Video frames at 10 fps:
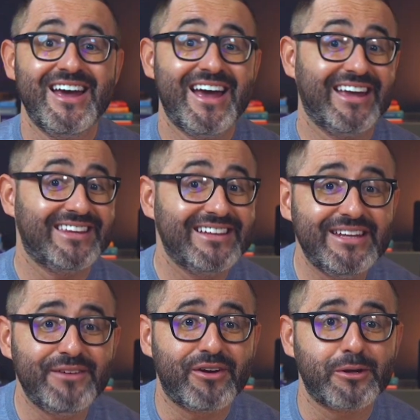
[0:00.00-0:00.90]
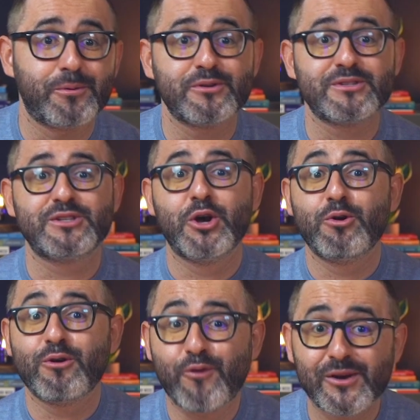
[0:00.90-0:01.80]
And the lead developers
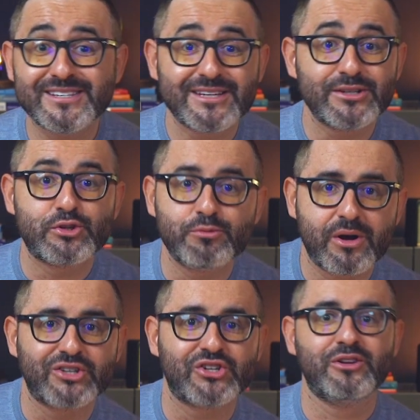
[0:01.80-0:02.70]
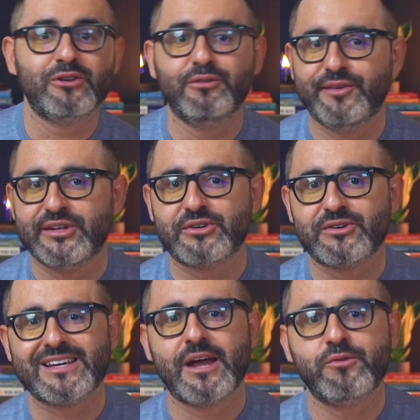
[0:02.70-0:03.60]
were focusing too much on the new
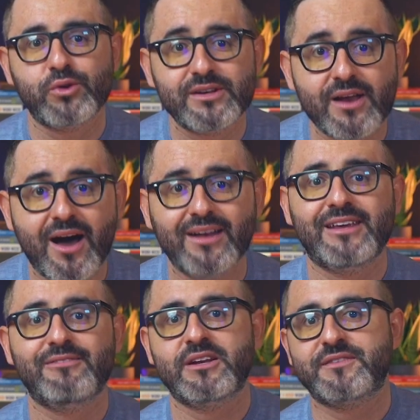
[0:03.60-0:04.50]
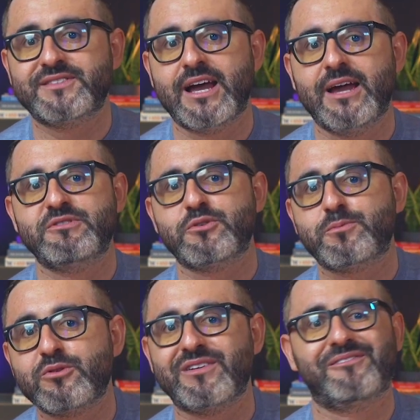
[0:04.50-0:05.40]
features and would not give enough time to
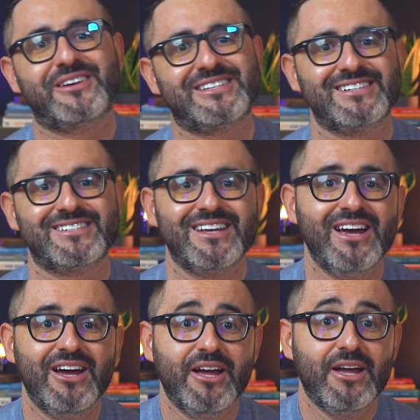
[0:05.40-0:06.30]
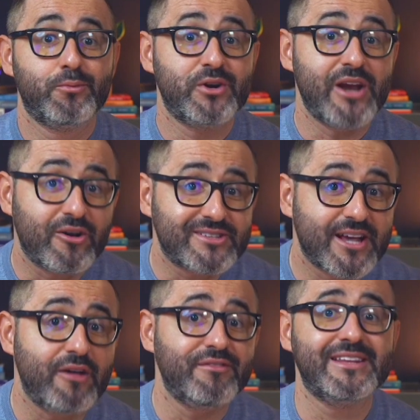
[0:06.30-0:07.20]
approving fixes. We're now
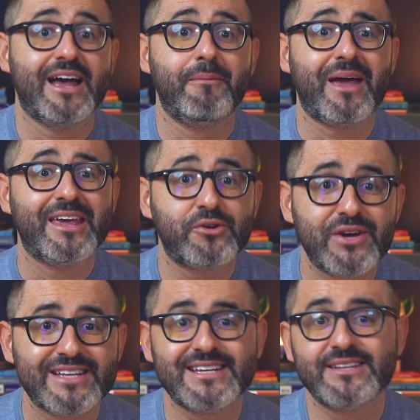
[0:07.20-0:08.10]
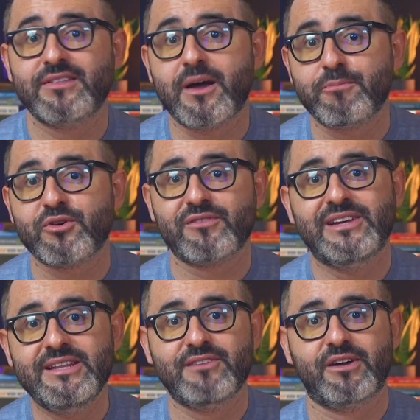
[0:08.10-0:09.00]
solving that by increasing the number of
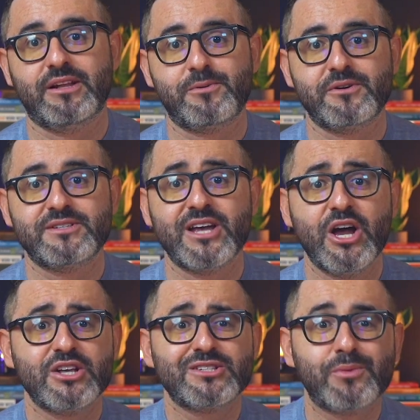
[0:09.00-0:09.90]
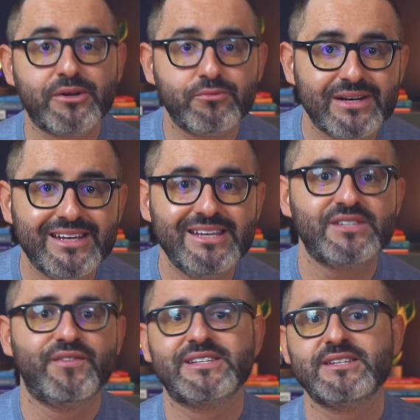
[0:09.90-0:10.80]
lead developers so we can release
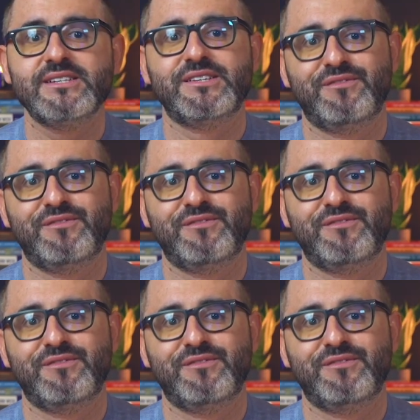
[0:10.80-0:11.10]
fixes